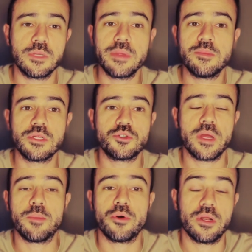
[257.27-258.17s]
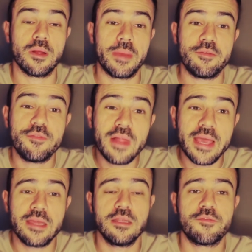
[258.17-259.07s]
Sometimes I'll try to put it on my
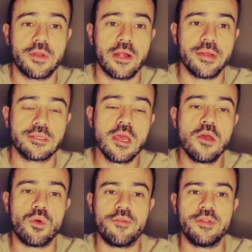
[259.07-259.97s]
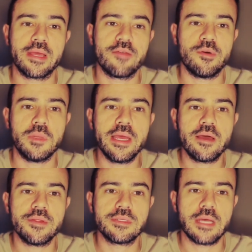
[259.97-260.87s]
flank in different areas where I feel like if I'm laying
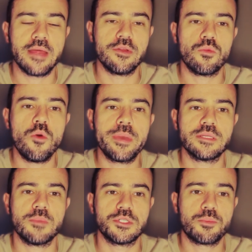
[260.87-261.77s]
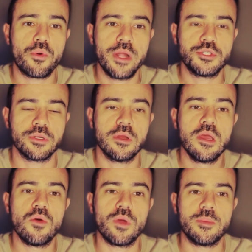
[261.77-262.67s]
on the side, there won't be as much pressure
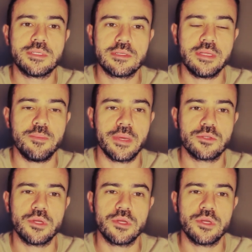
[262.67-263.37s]
when I'm sleeping.